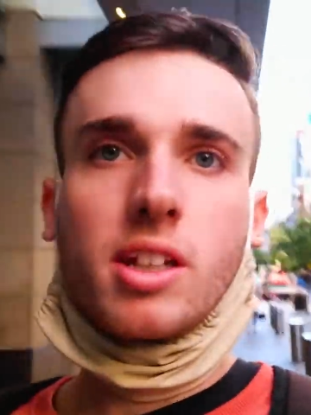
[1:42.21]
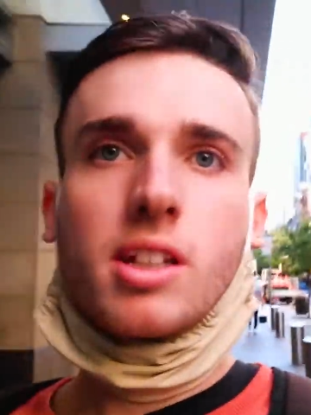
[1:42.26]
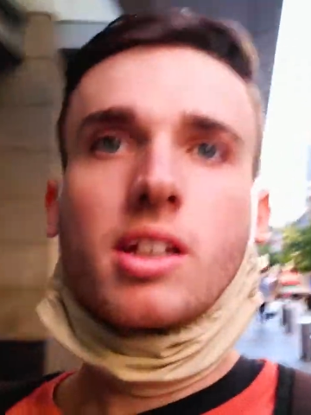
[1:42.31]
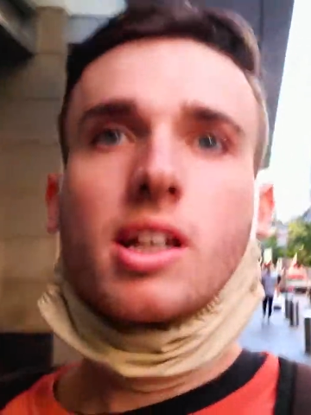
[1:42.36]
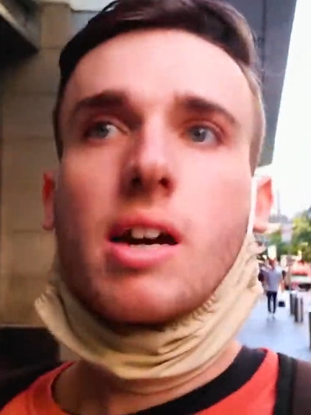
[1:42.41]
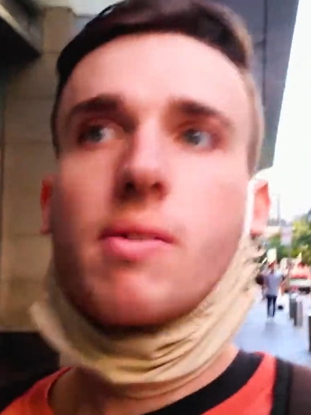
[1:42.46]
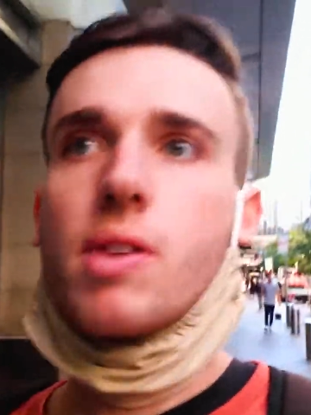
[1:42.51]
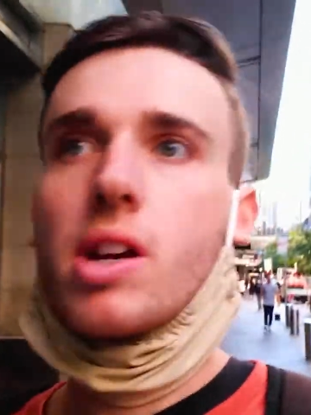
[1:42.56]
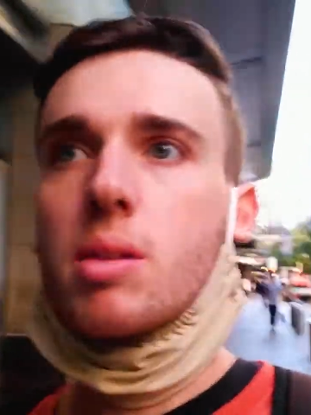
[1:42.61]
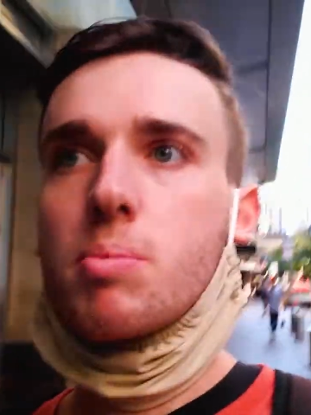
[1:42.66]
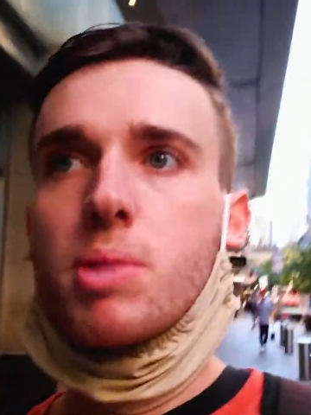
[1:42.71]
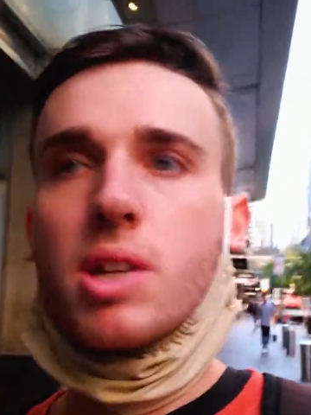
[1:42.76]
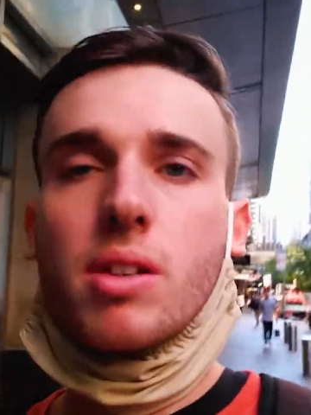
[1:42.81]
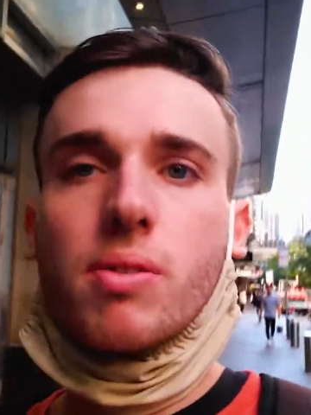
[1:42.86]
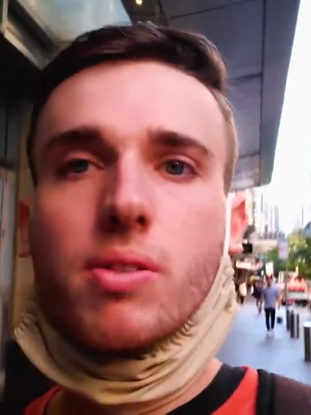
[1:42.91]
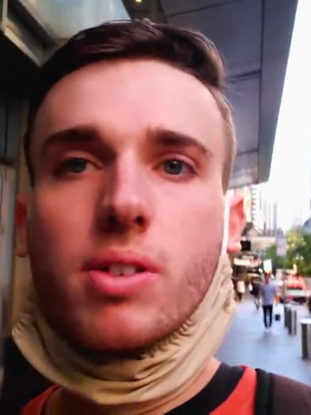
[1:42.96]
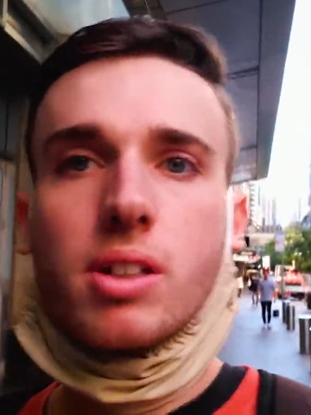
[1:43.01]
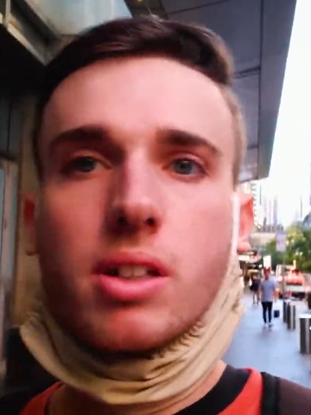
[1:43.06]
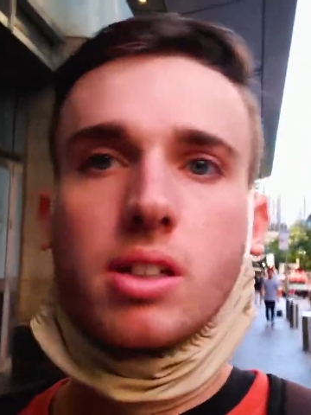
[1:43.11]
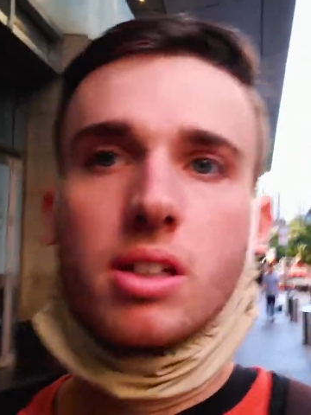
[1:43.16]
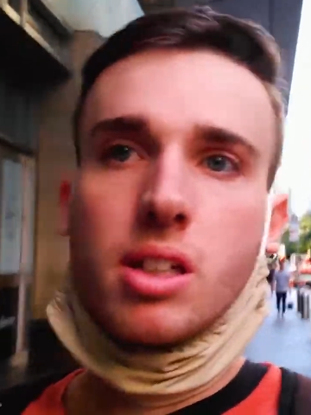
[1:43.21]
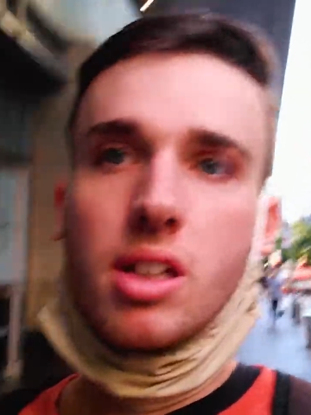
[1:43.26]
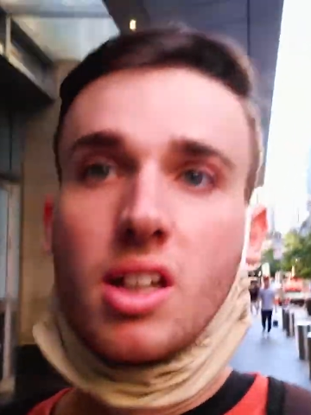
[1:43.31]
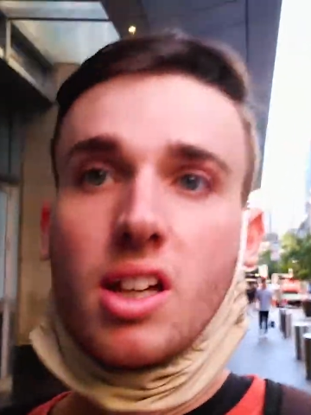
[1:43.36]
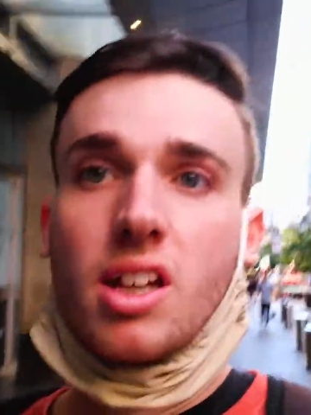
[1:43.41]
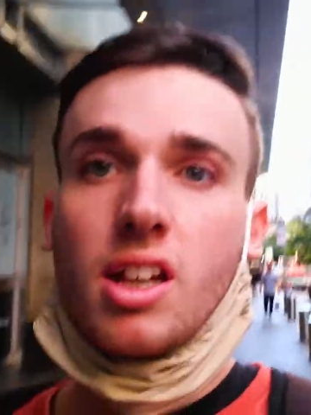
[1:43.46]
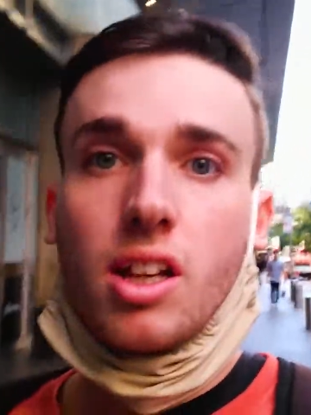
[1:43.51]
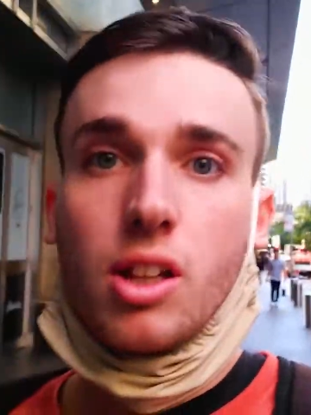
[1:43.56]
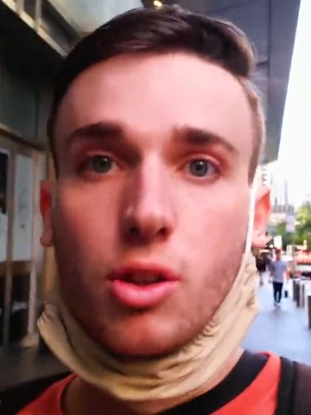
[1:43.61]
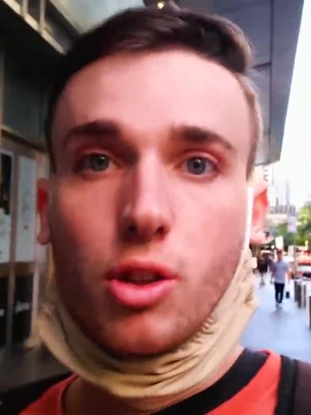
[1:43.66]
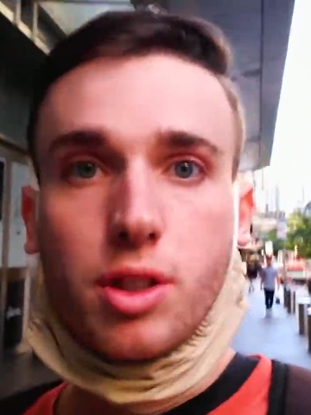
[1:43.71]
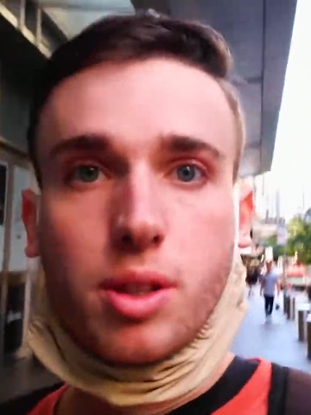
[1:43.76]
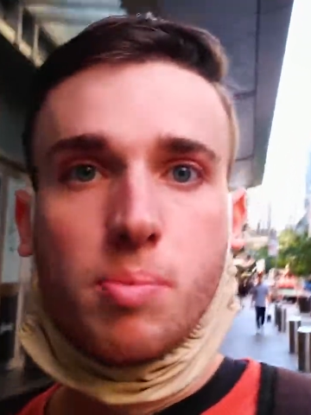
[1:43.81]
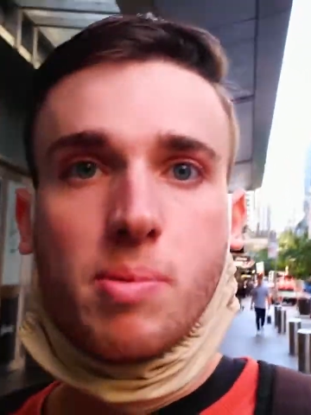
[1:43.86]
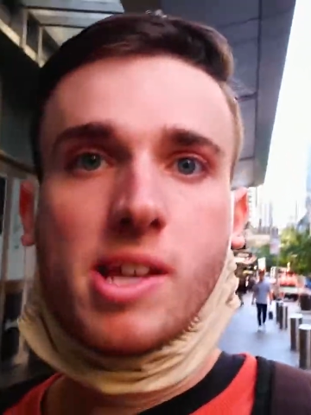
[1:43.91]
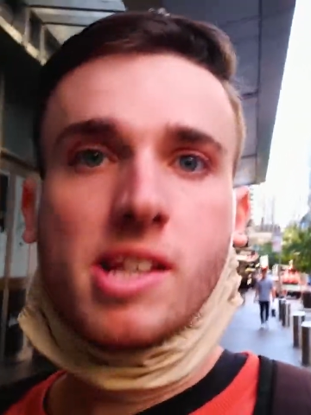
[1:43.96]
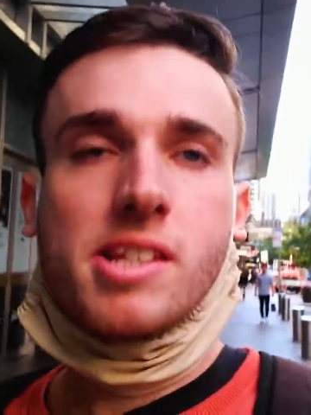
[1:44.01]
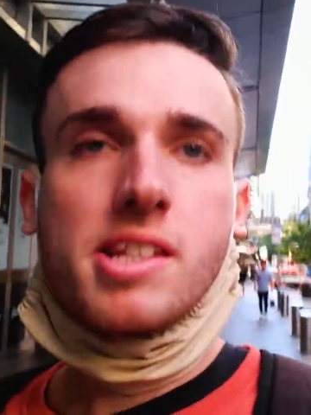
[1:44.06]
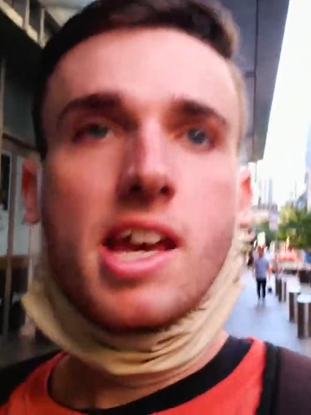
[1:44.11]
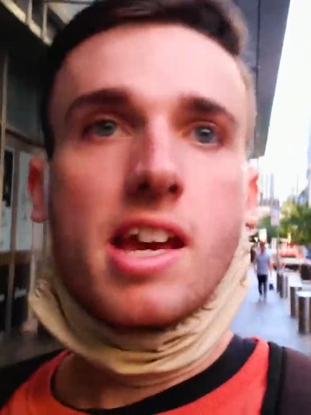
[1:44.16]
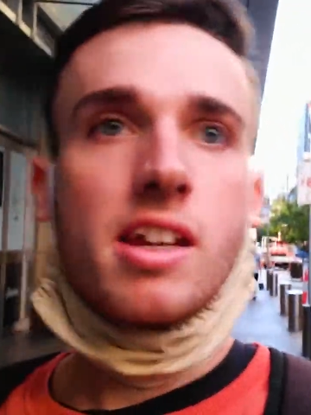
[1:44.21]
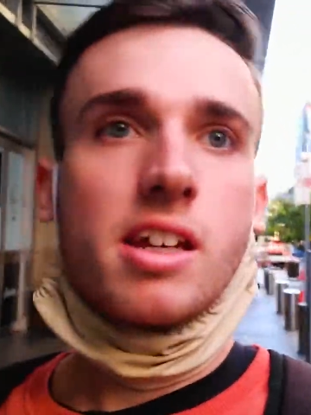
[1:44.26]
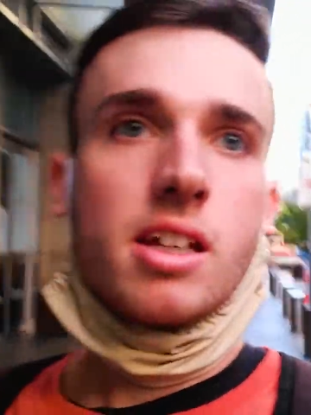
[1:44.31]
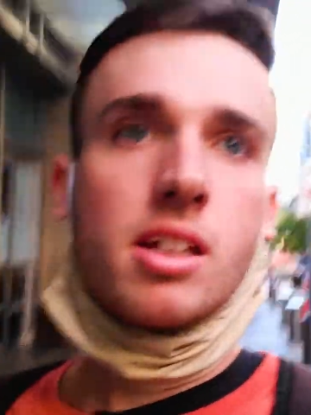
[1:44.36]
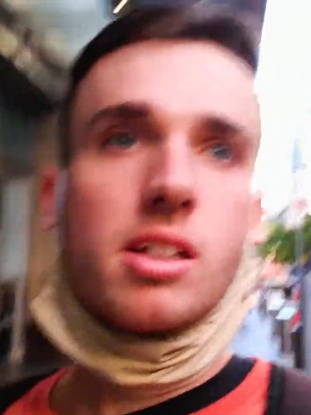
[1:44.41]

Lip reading: I've had a bit of a not the best day,